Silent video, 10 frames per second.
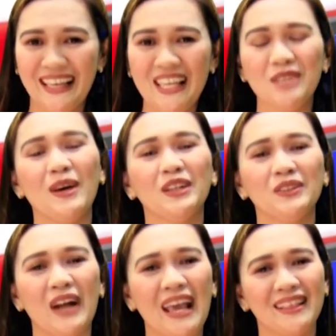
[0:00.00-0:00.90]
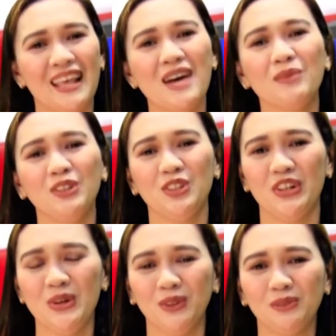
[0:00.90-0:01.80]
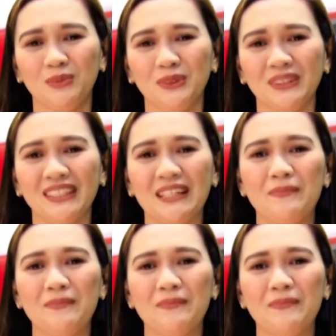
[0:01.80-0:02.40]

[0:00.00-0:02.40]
You better write them on your notebook.